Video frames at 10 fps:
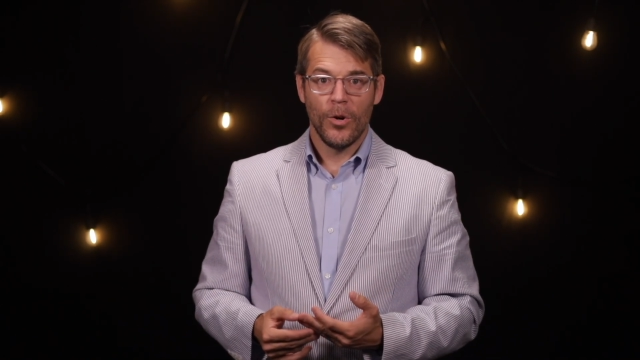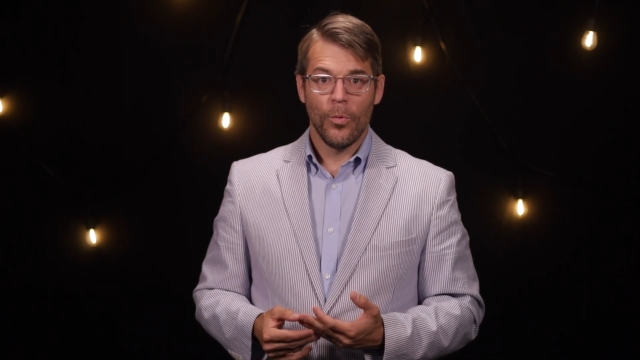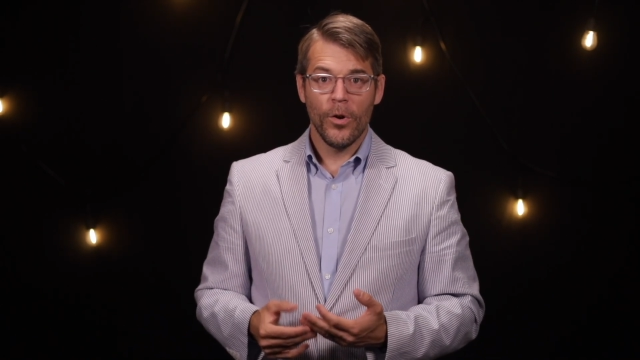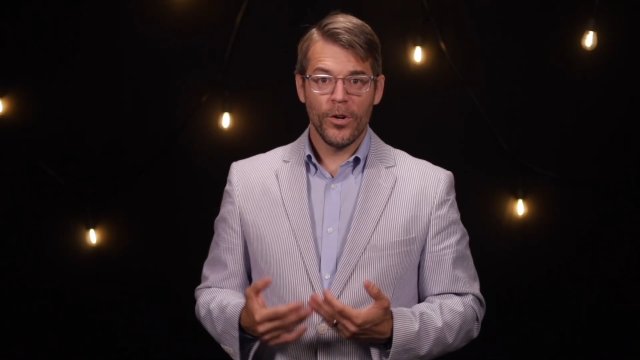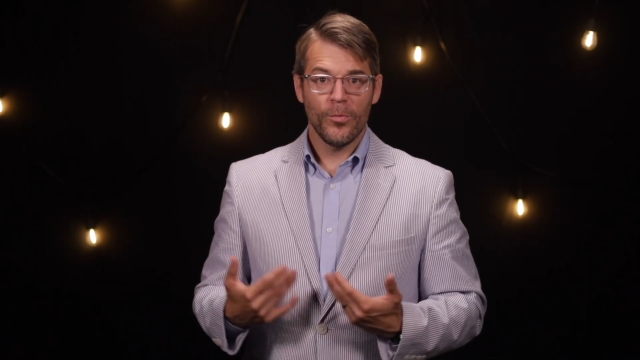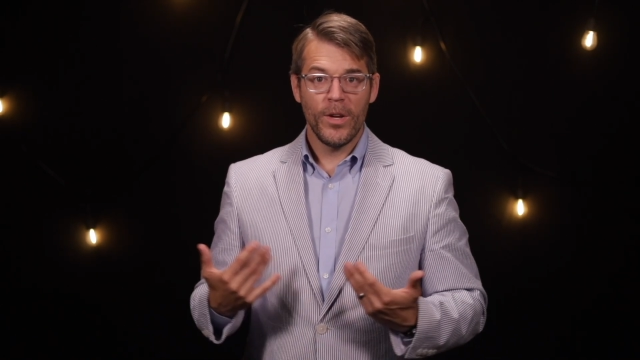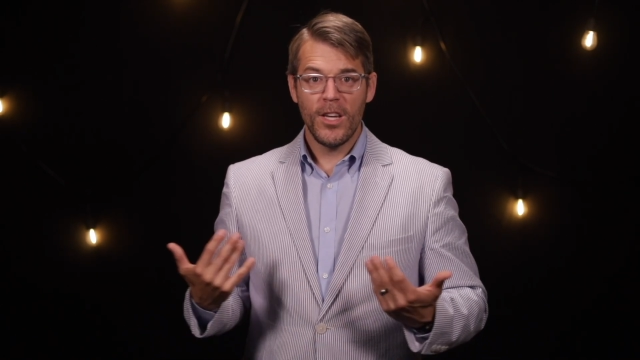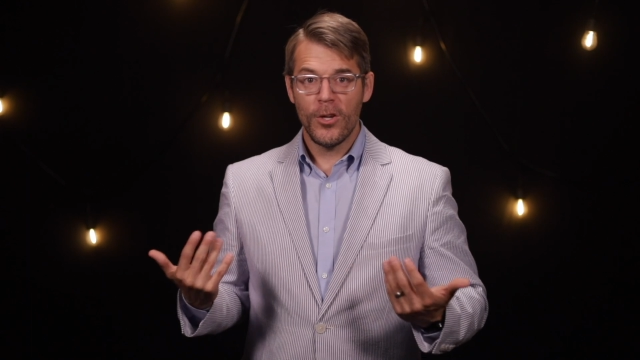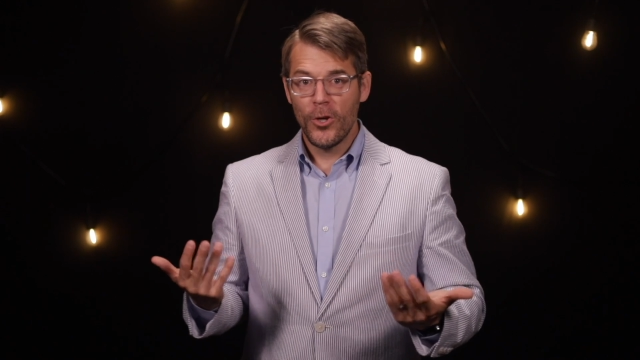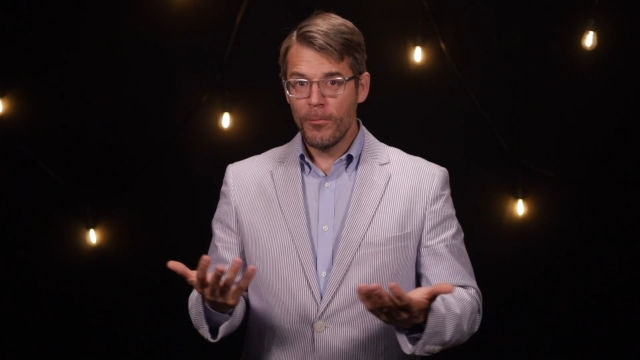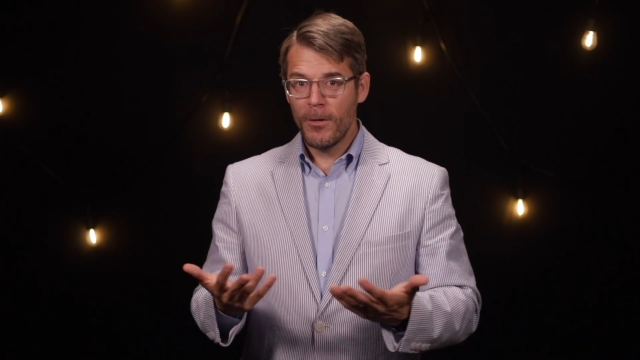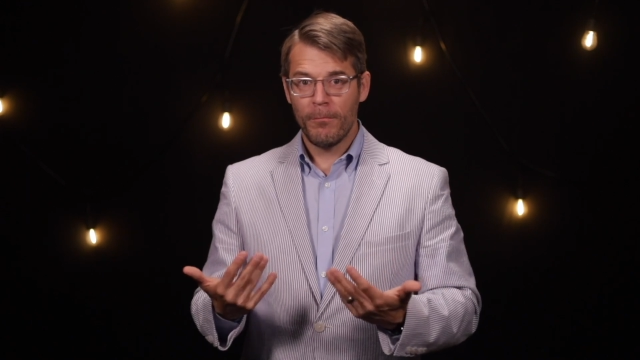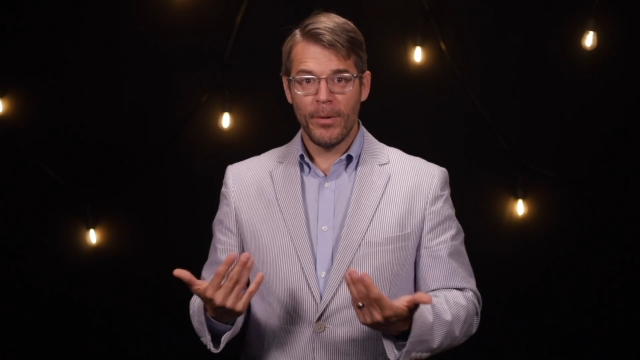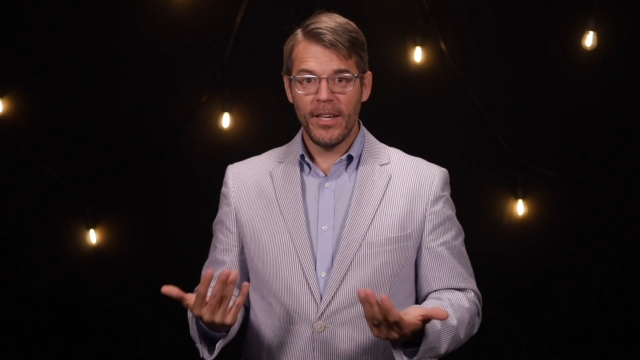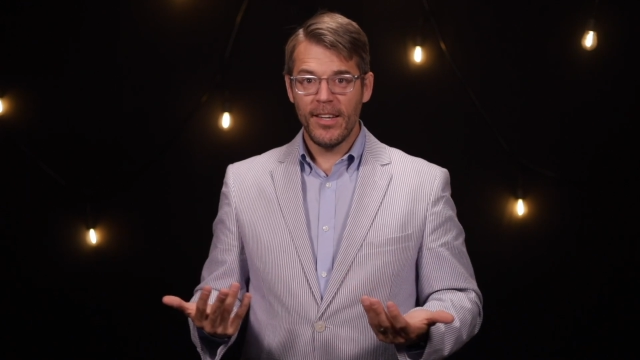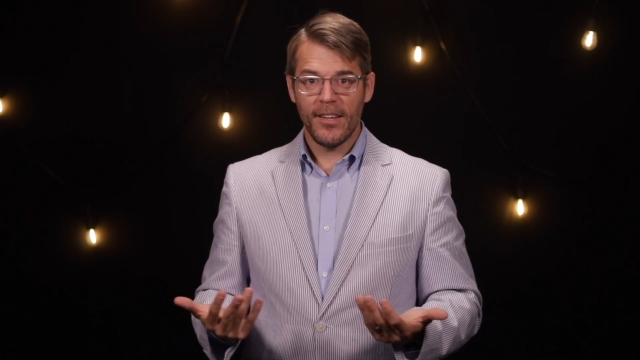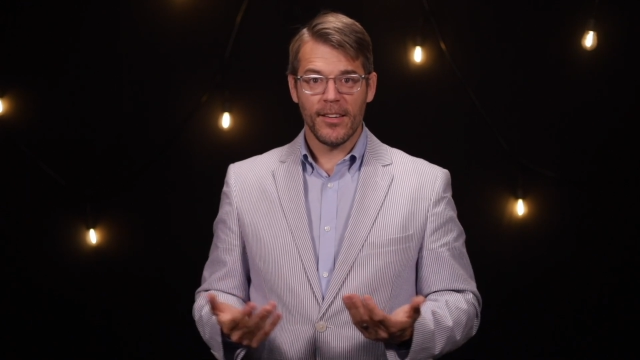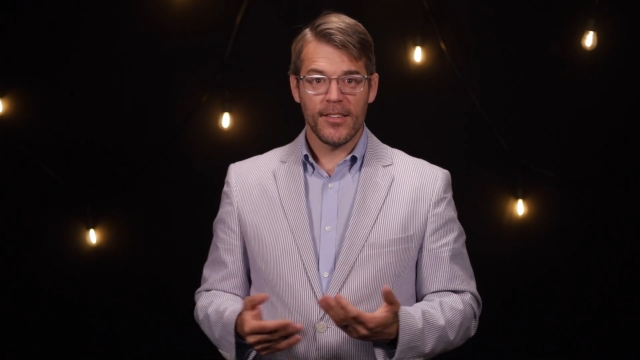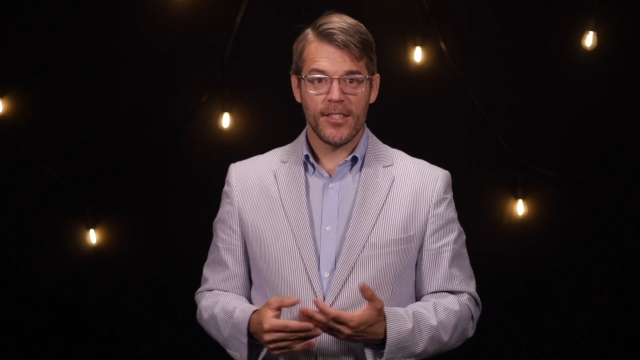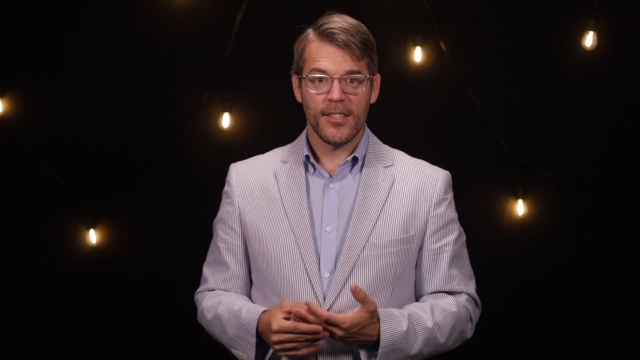What are we human
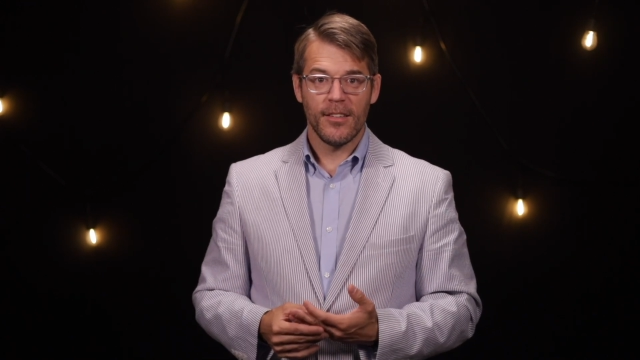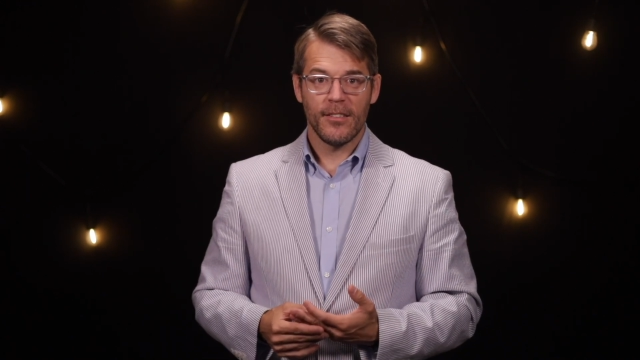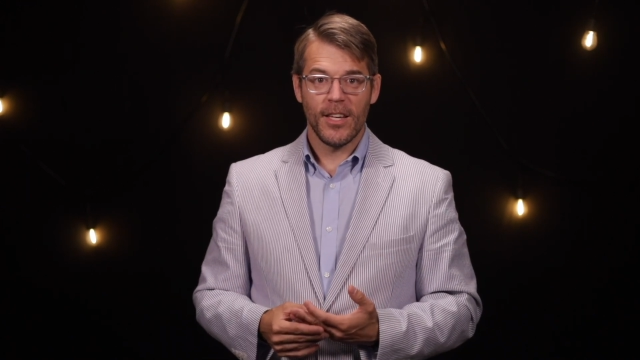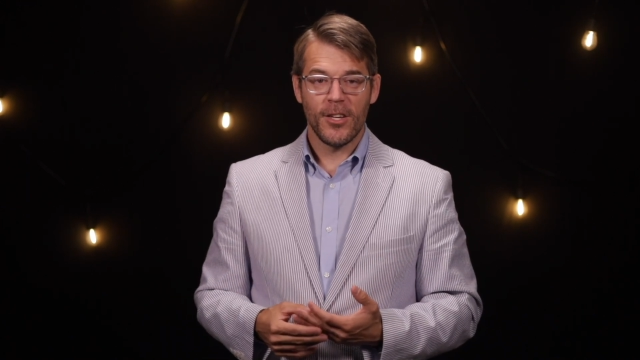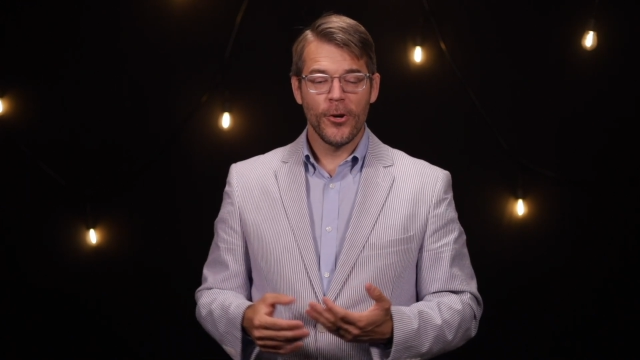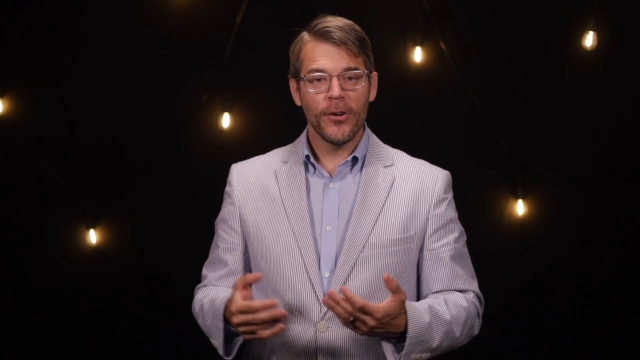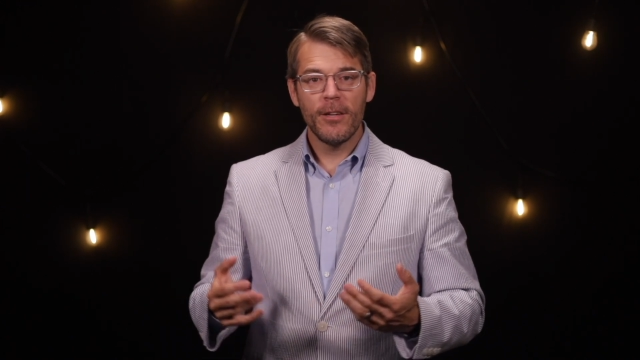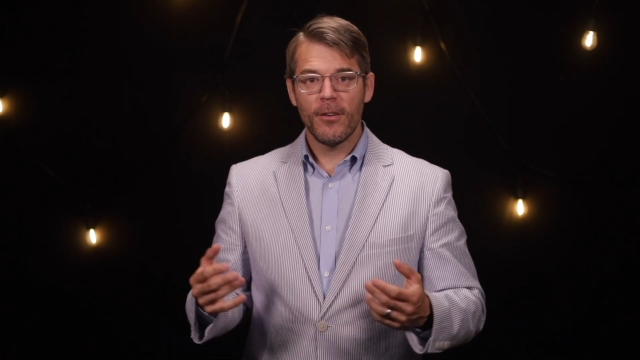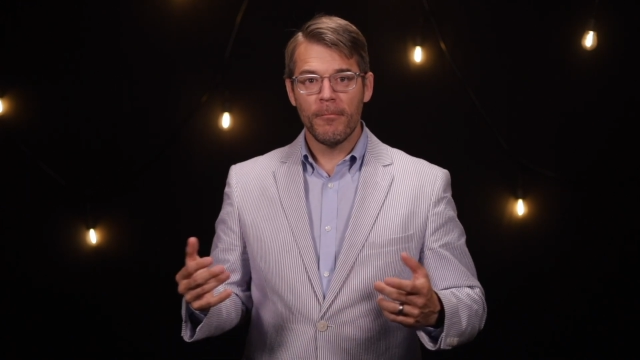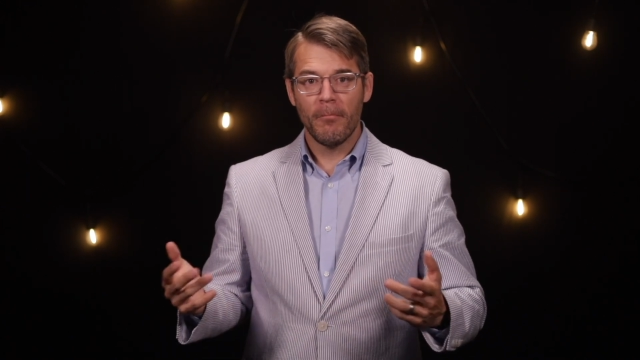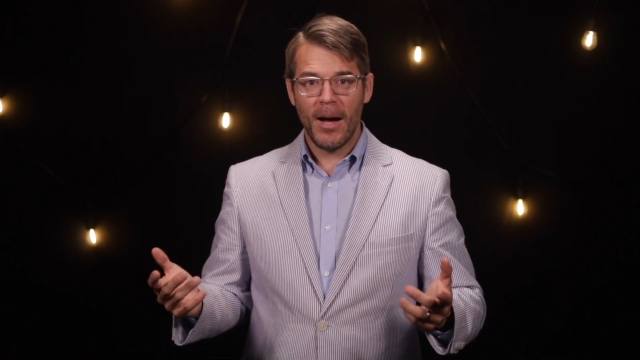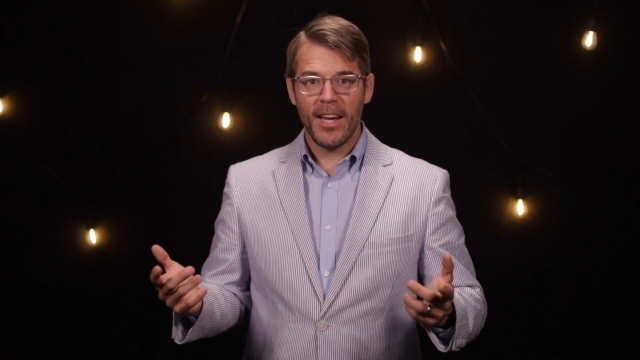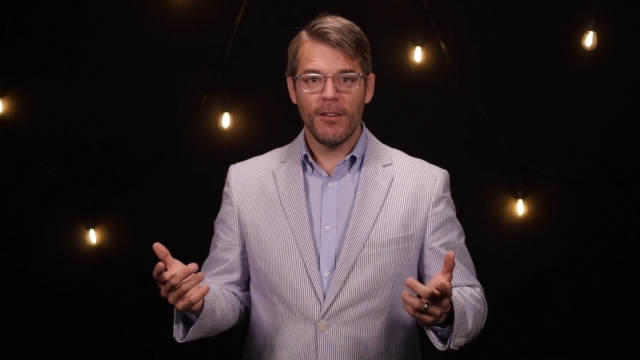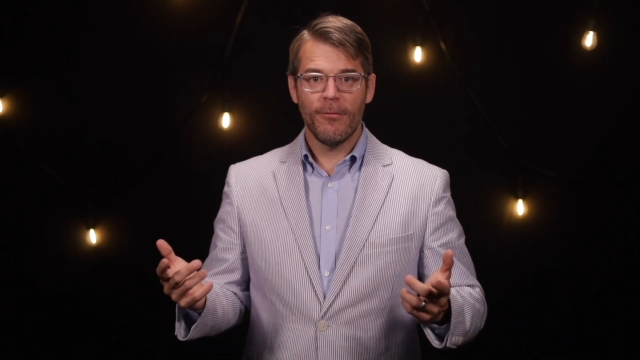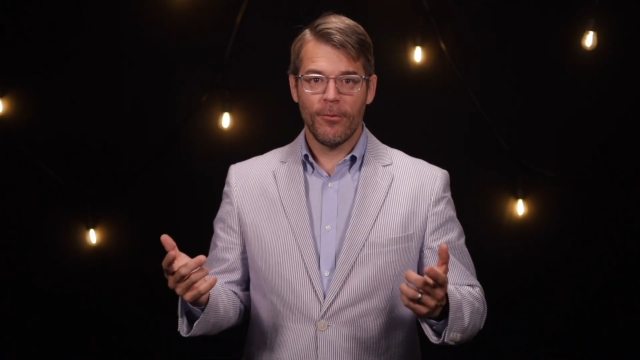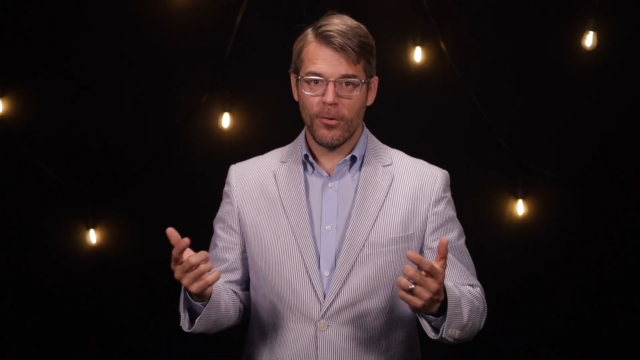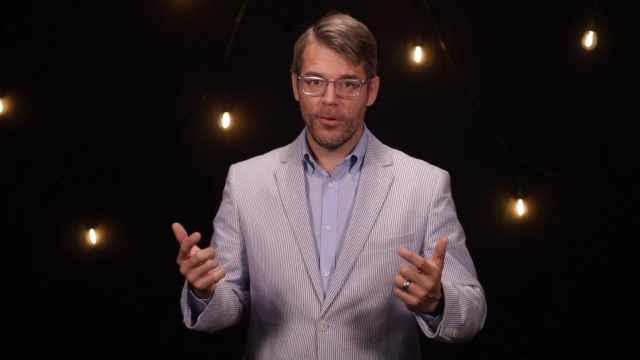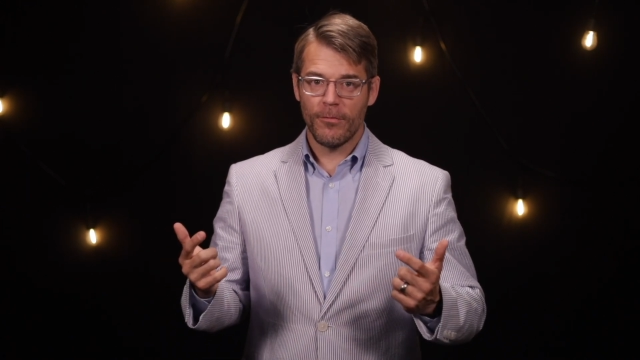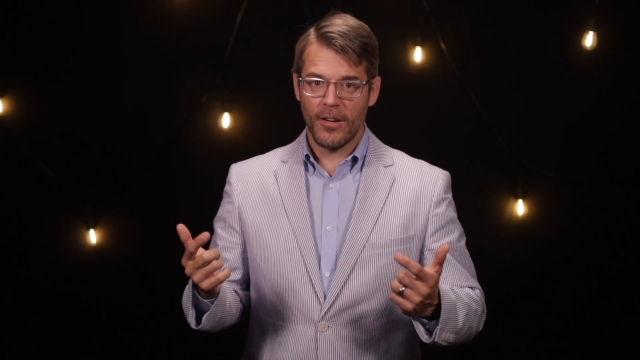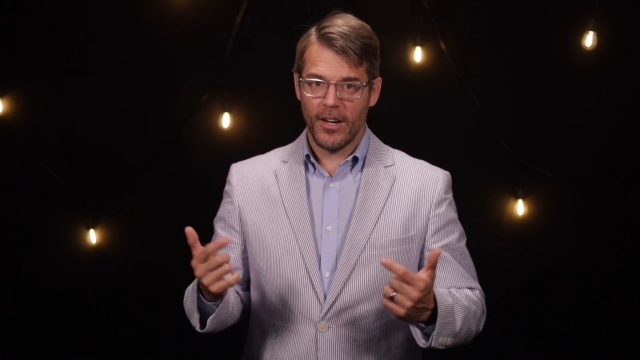beings that you're even mindful
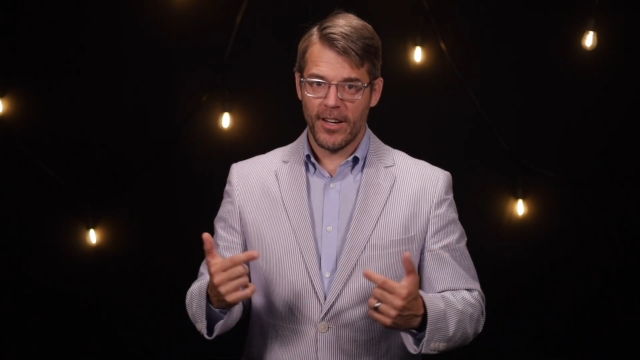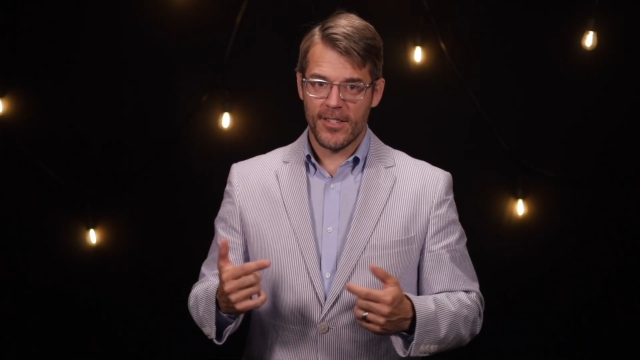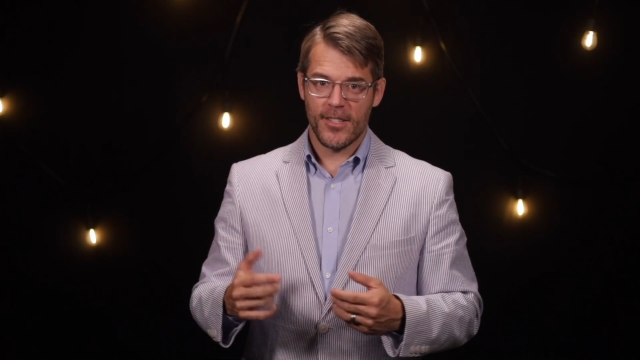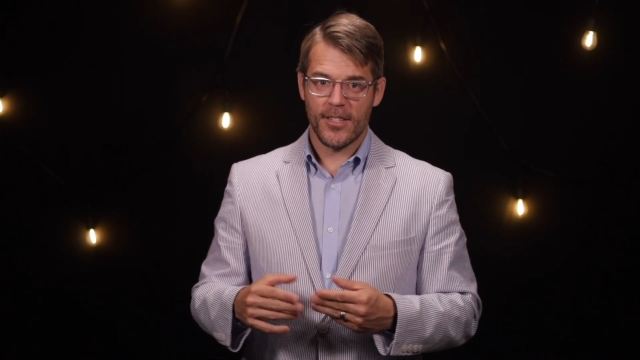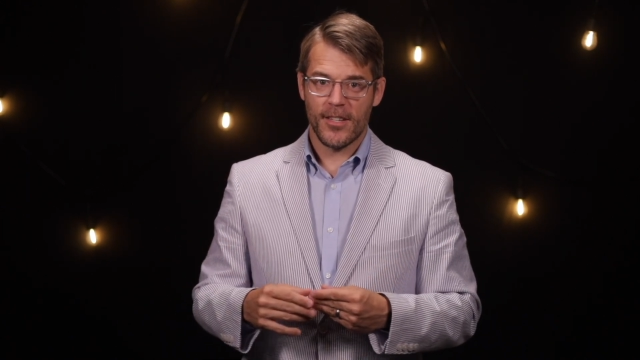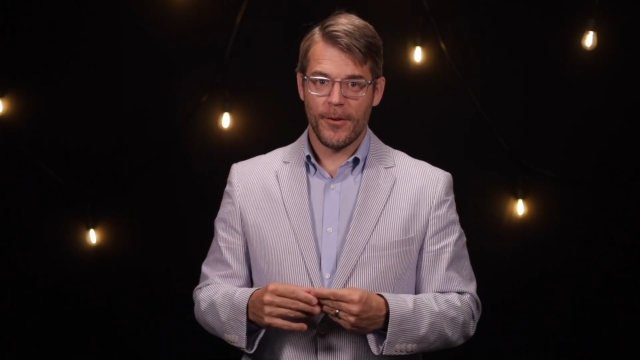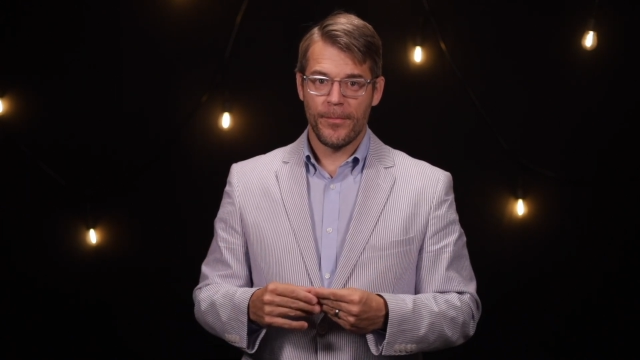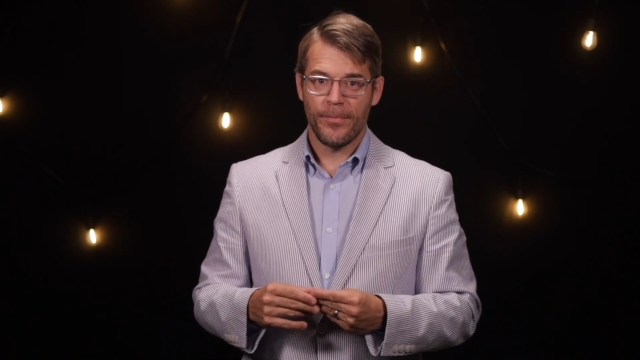of us?